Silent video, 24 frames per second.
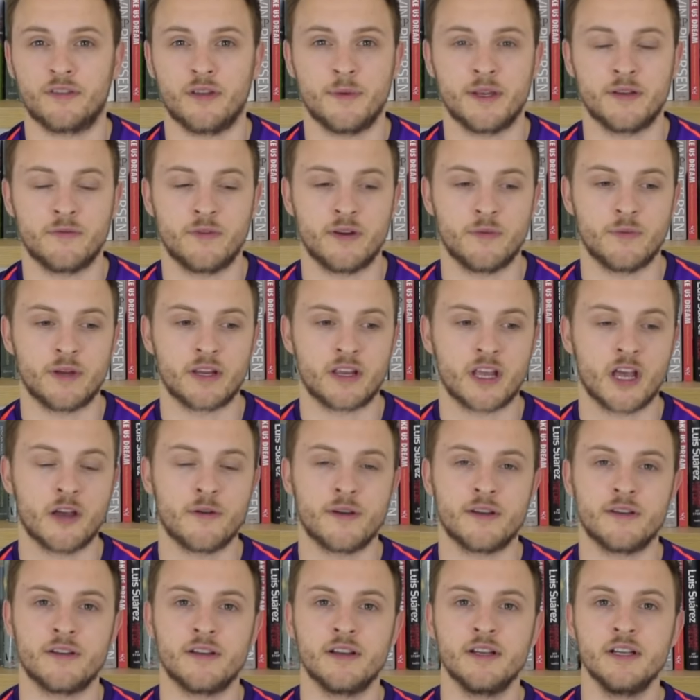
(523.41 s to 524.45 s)
I mean, we, we go
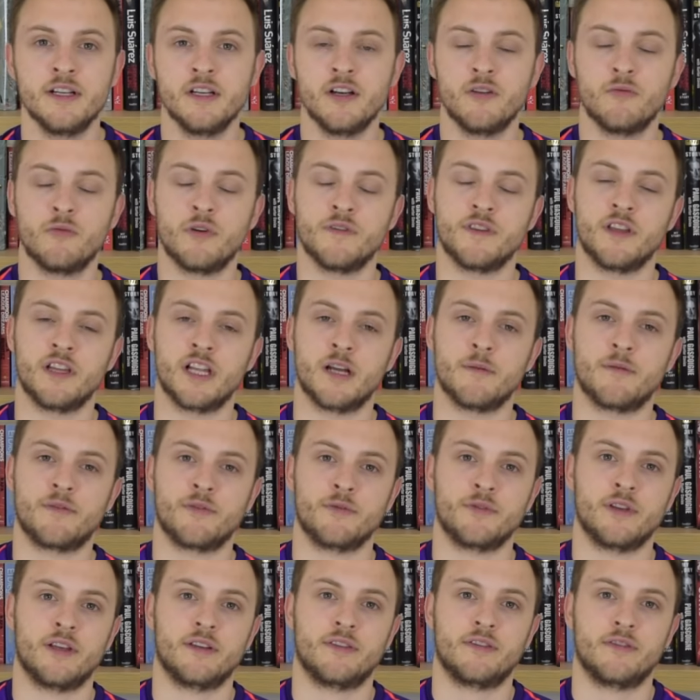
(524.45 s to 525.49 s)
in 1 0 up
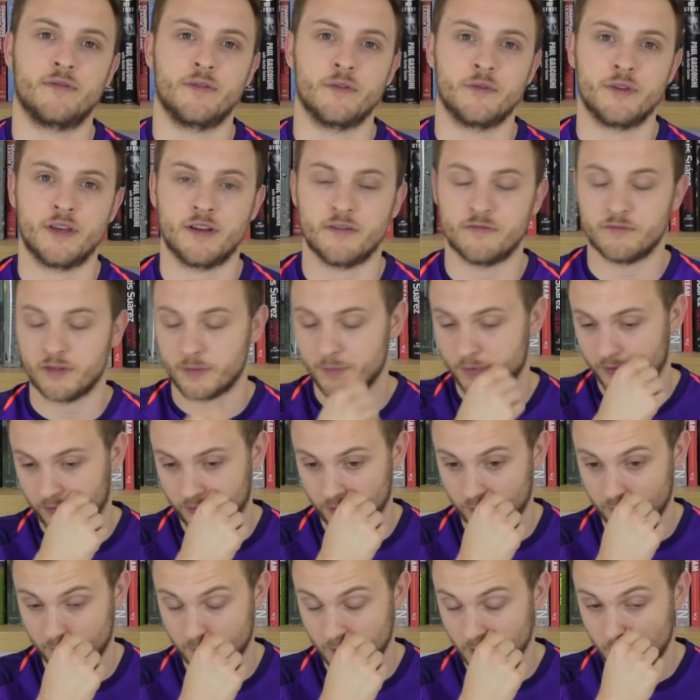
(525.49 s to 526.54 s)
through that, through that
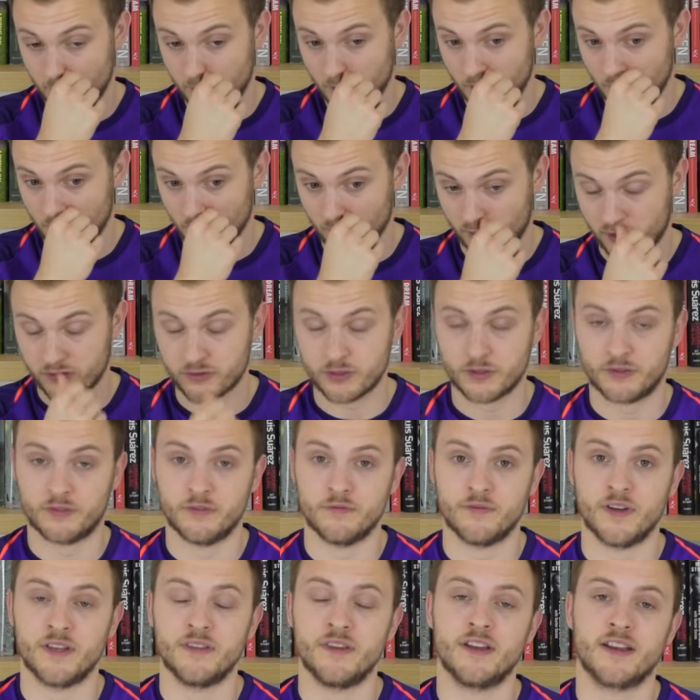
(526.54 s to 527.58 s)
Robertson uh, cross
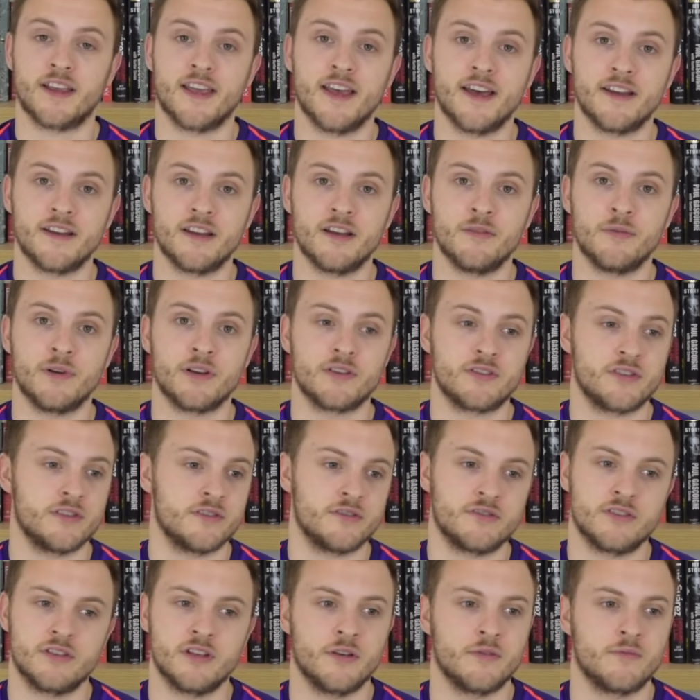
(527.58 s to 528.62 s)
and Van Dijk header, which
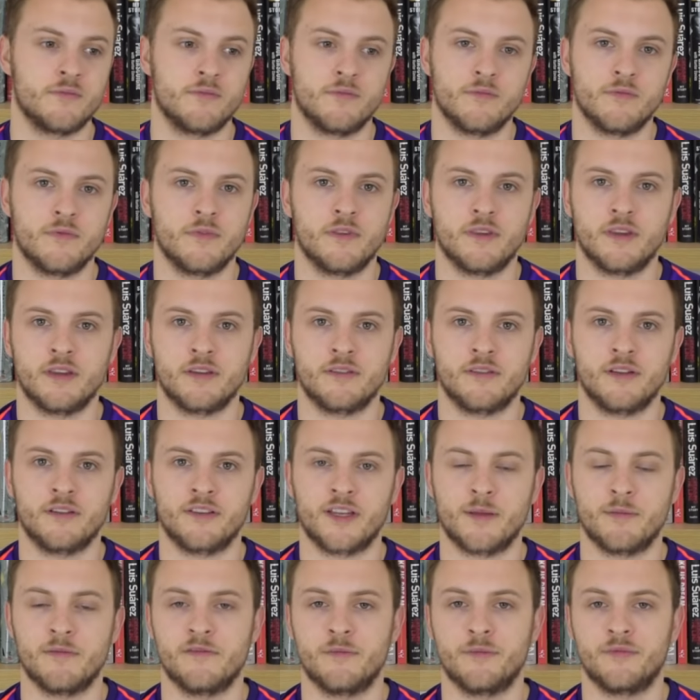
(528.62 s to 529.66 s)
is, you know, these things
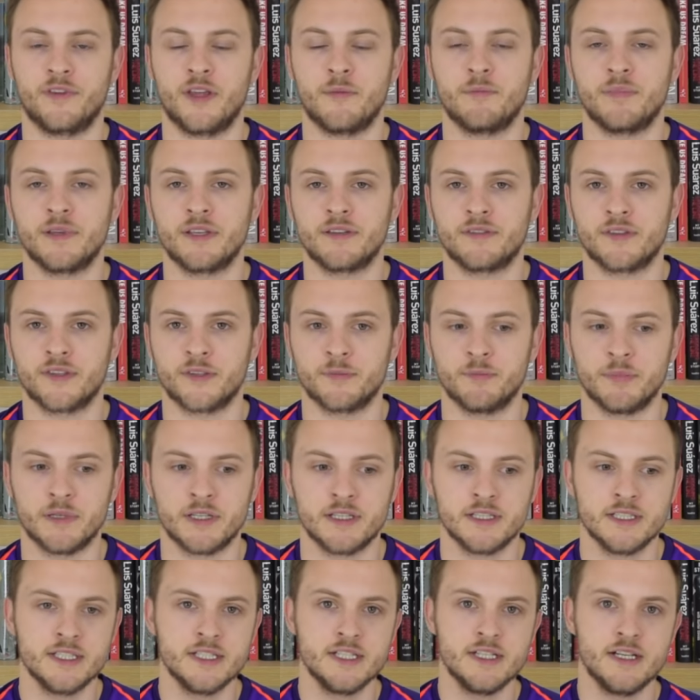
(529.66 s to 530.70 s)
happen from set pieces.
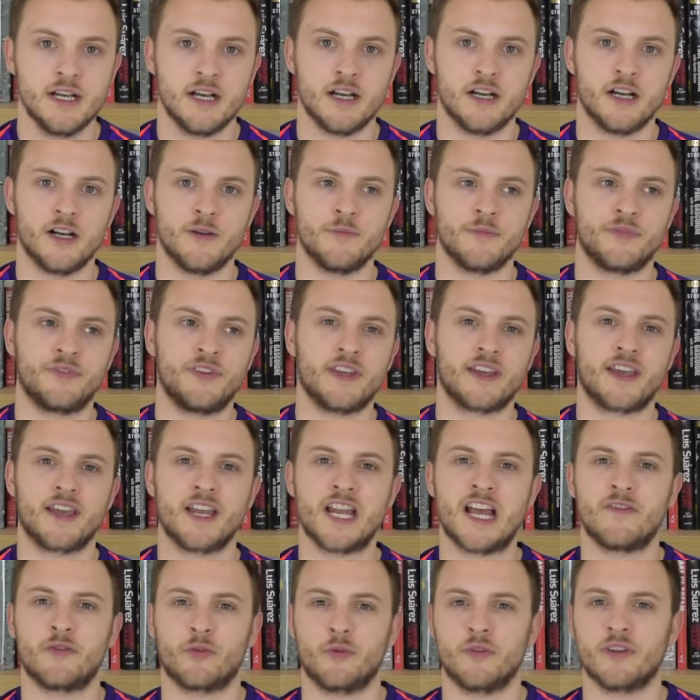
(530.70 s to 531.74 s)
But um, second
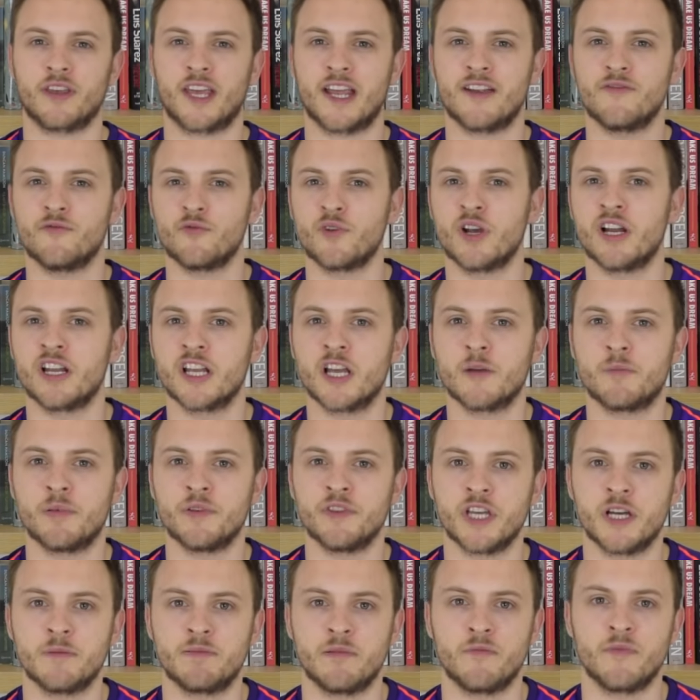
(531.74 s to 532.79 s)
half when the game really
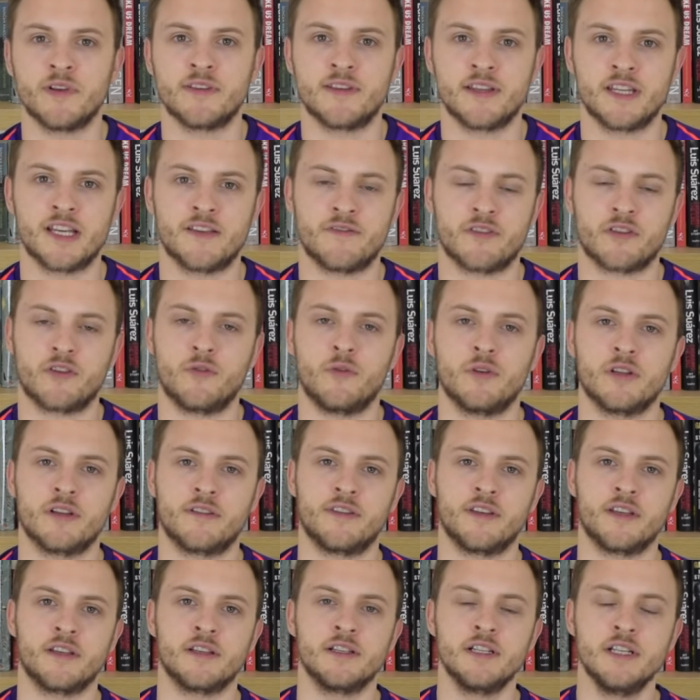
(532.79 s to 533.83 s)
opened up and we didn't have the
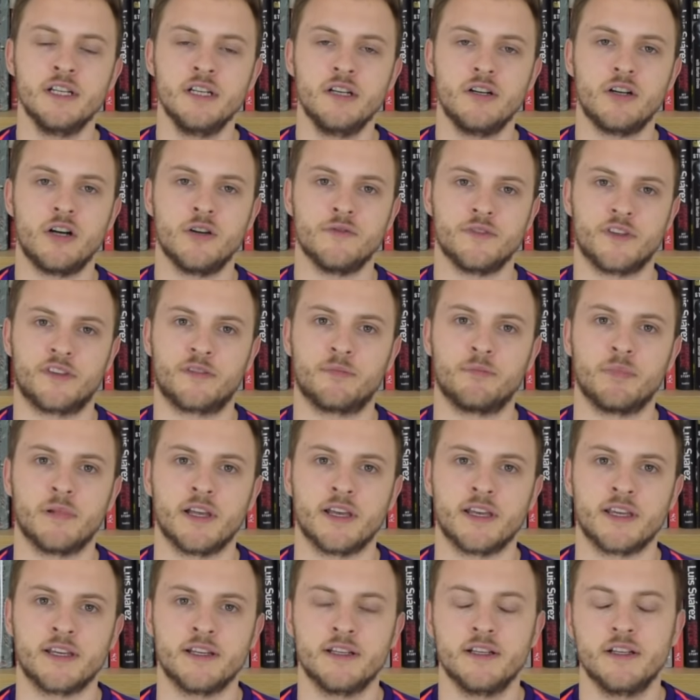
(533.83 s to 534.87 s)
quality on
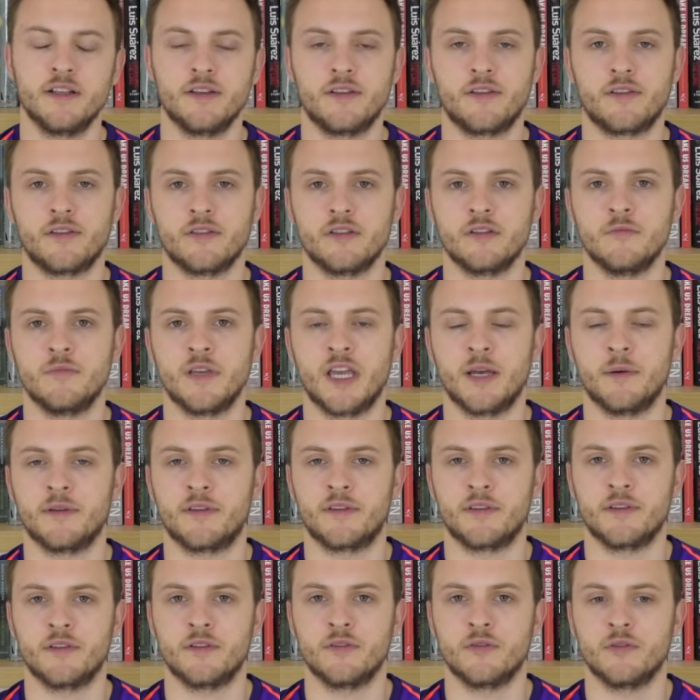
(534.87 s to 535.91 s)
display to be able
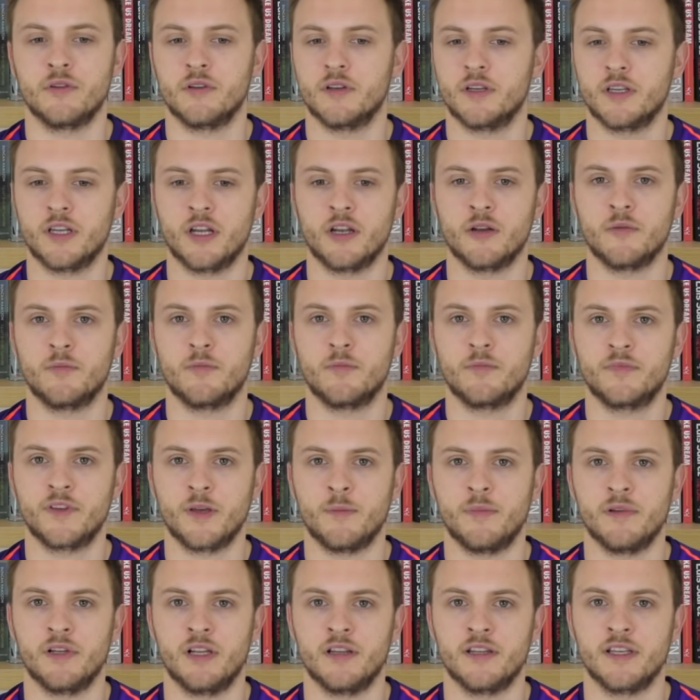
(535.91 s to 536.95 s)
to, you know,
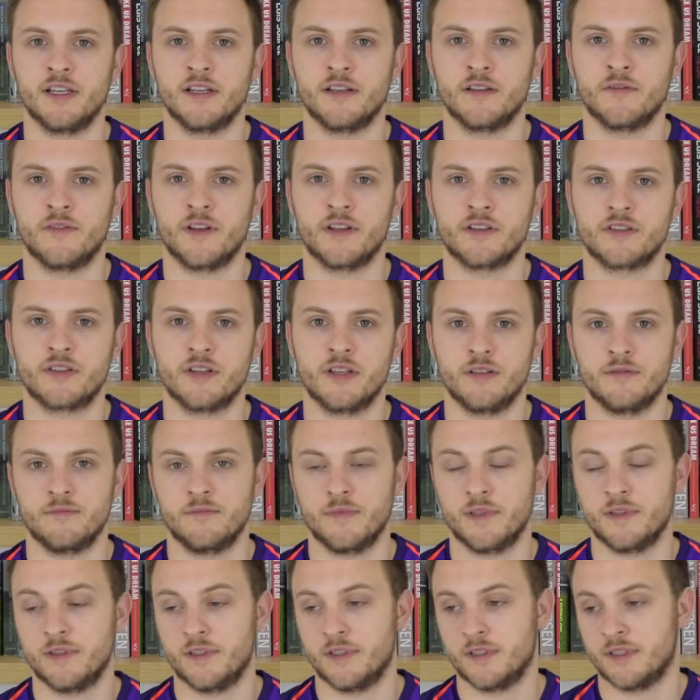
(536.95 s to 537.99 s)
double our lead in,
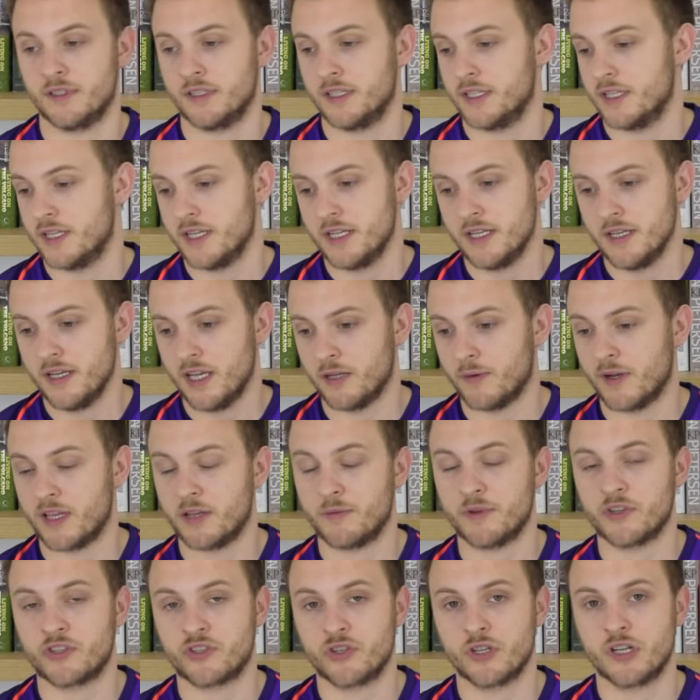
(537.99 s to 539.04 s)
in the in a way
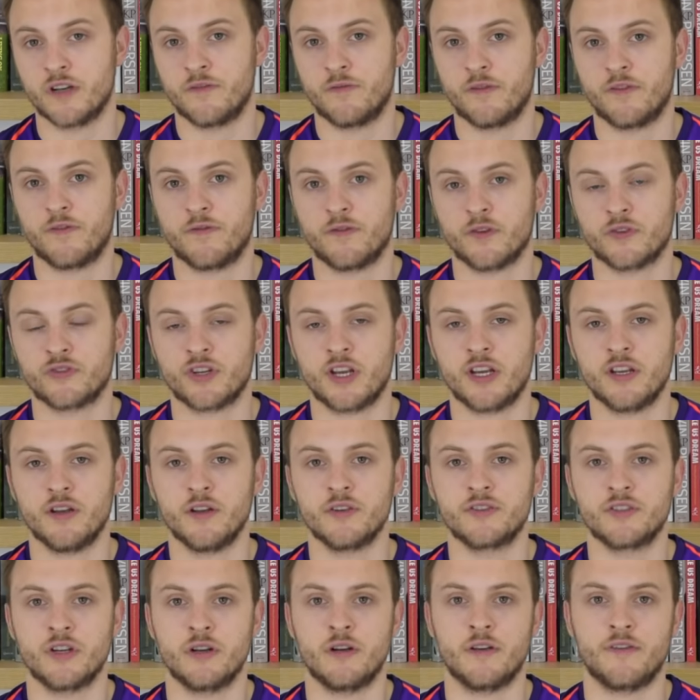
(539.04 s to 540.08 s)
that we should have. Frichet
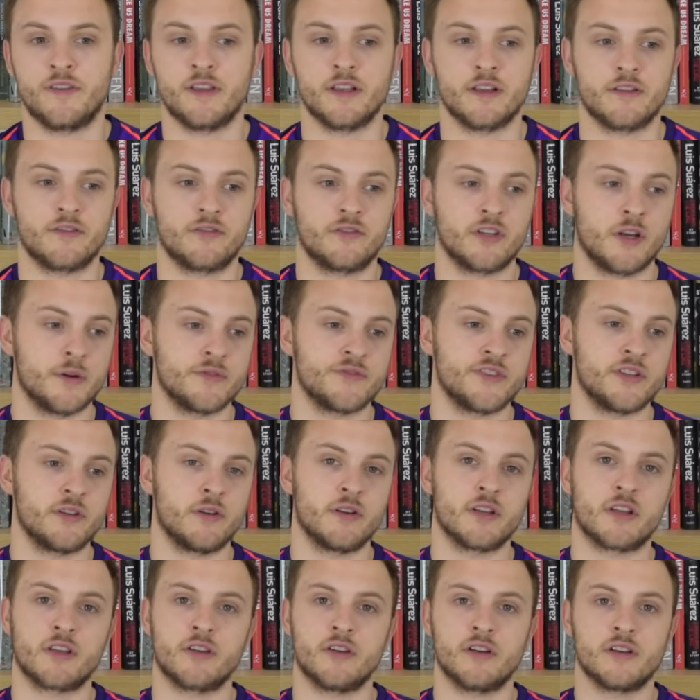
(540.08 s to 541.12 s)
Ojo, I think Sturridge did all
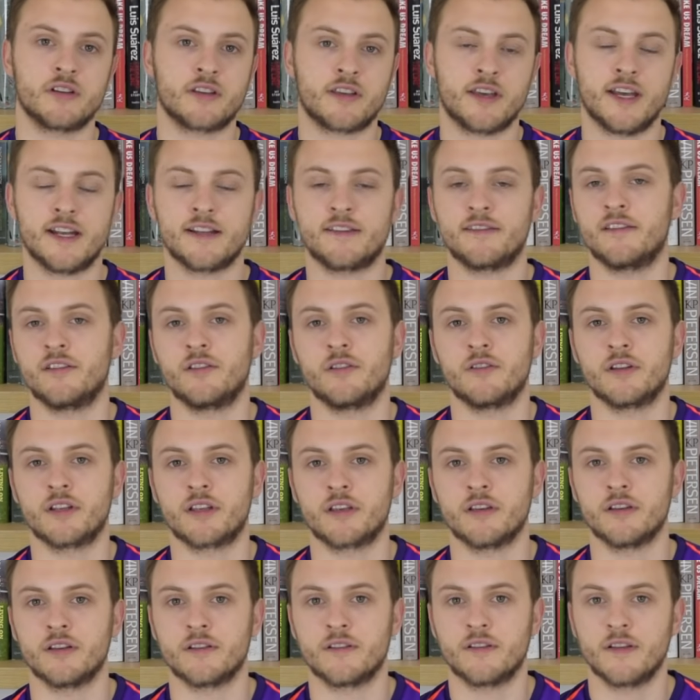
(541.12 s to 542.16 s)
he could, Keita did all he
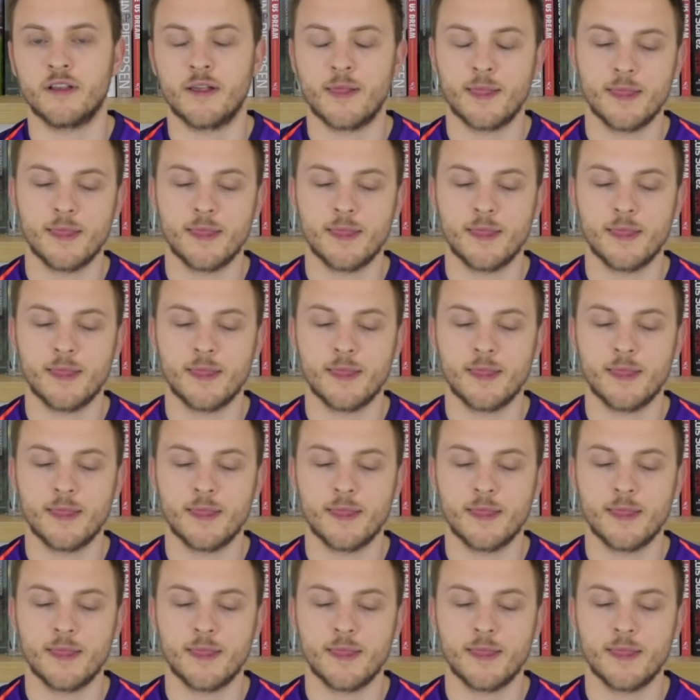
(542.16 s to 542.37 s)
could.